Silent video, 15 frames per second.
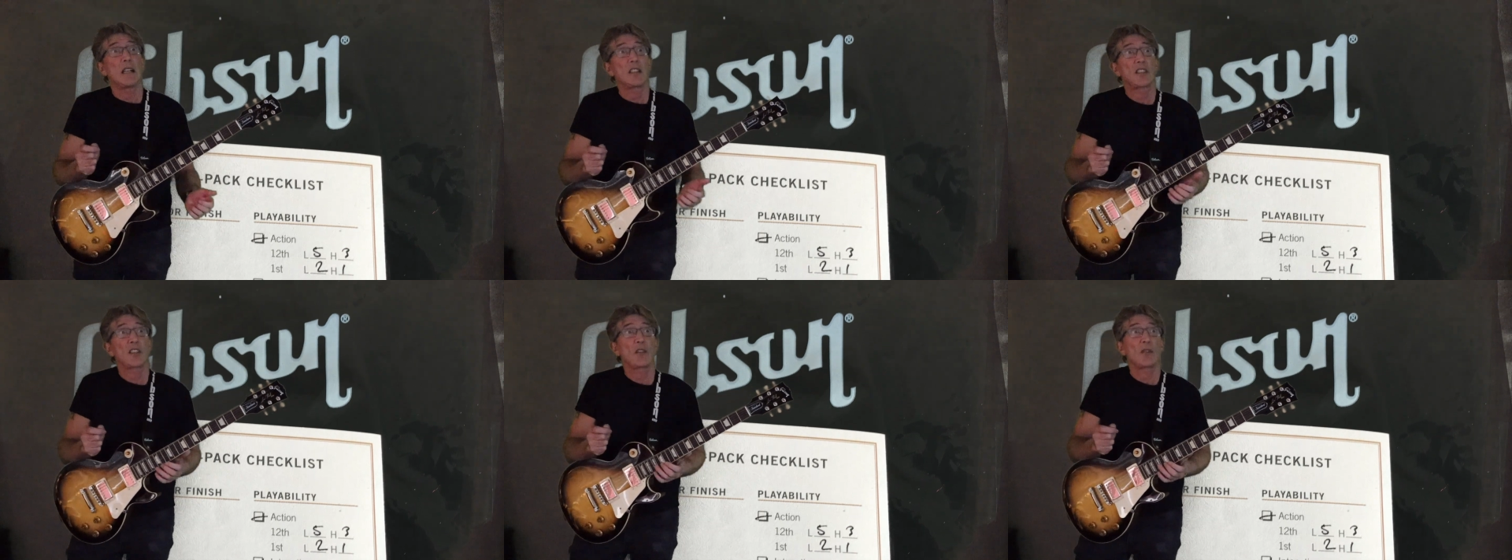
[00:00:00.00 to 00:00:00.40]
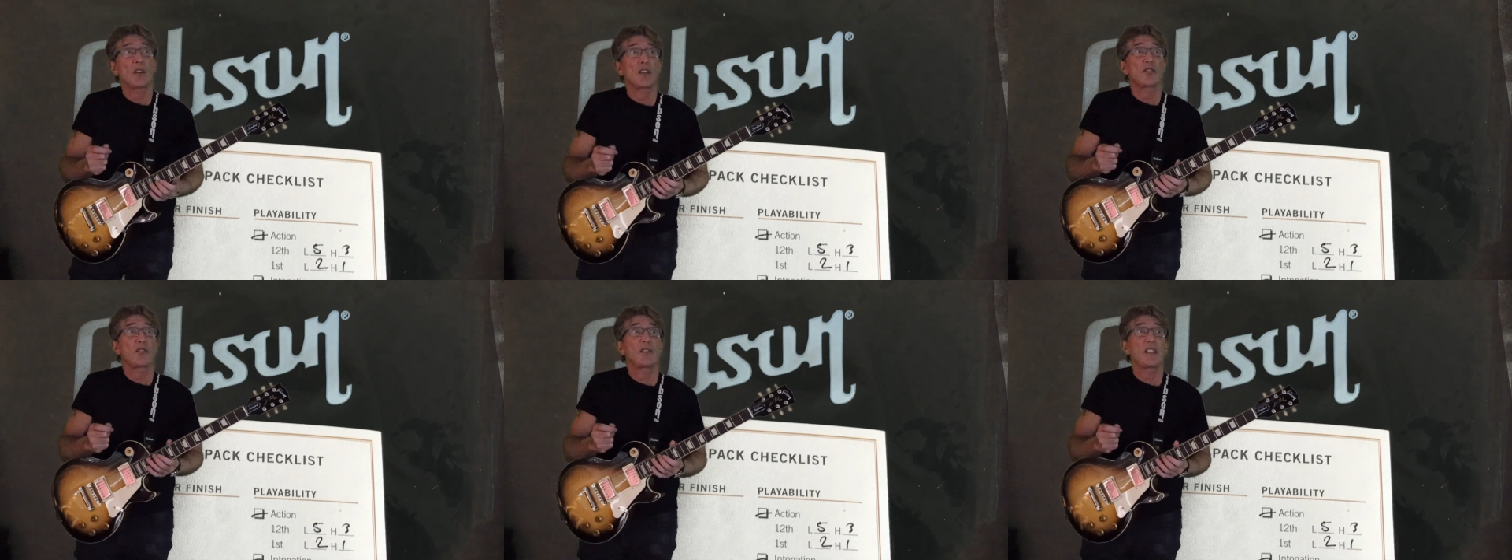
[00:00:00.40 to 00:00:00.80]
so
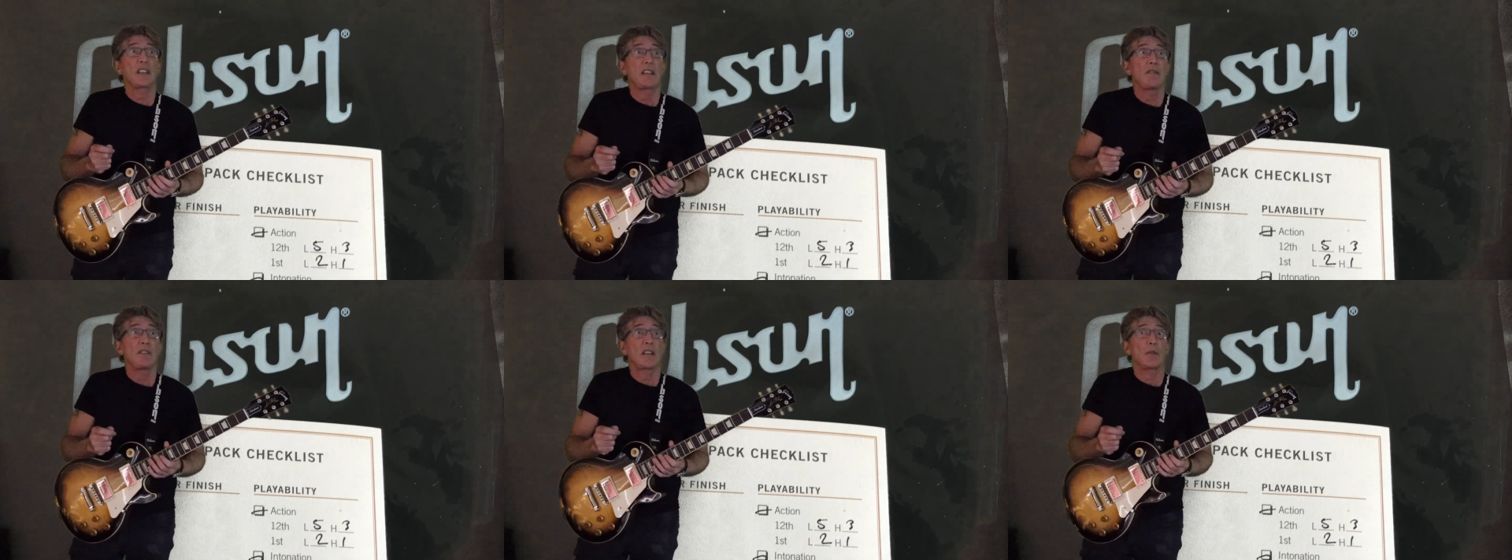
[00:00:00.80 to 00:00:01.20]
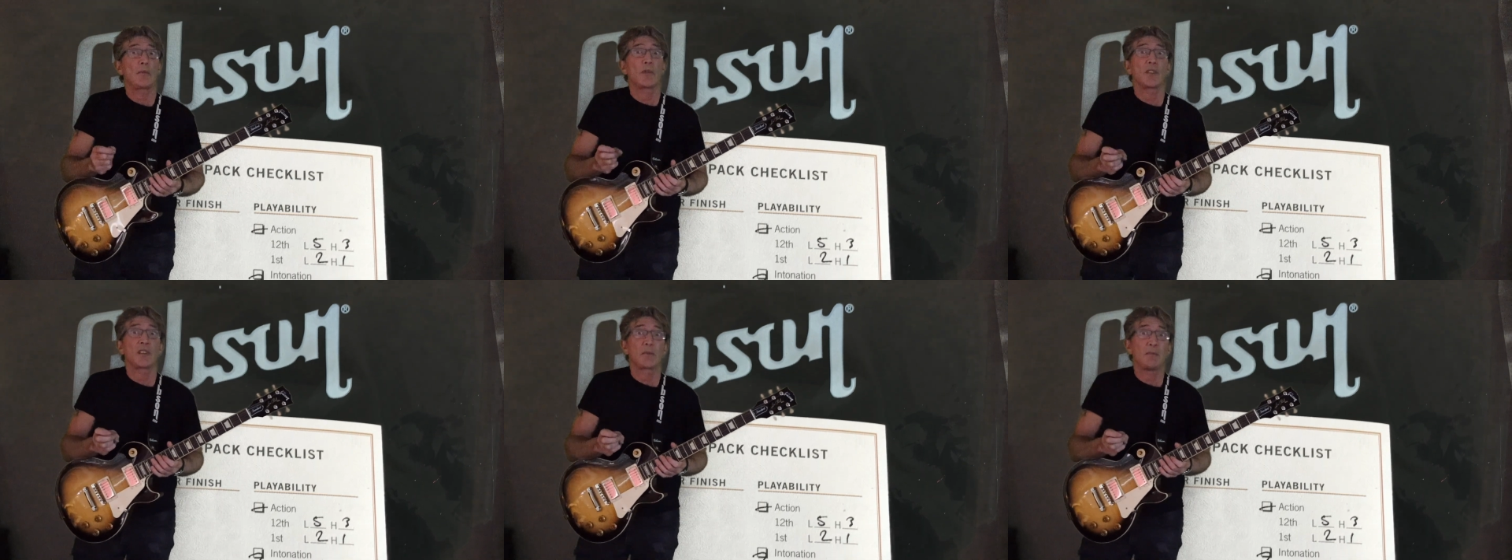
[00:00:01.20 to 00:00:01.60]
I should think if you get
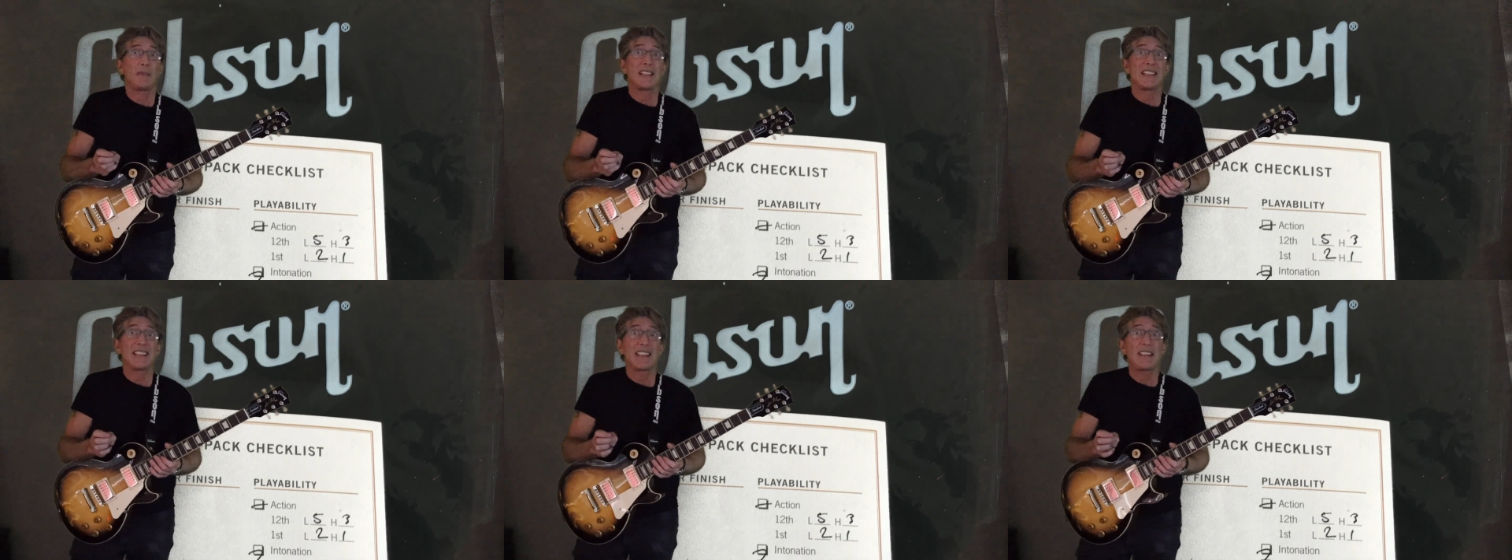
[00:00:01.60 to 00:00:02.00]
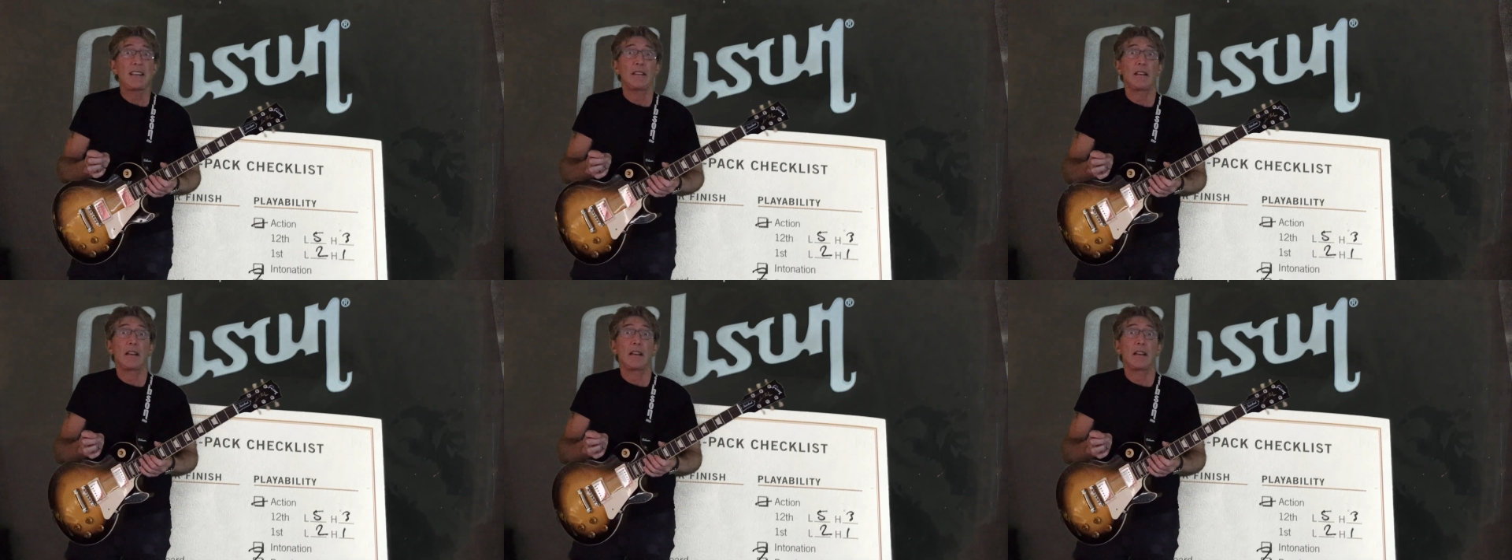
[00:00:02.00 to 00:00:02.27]
one that's minty,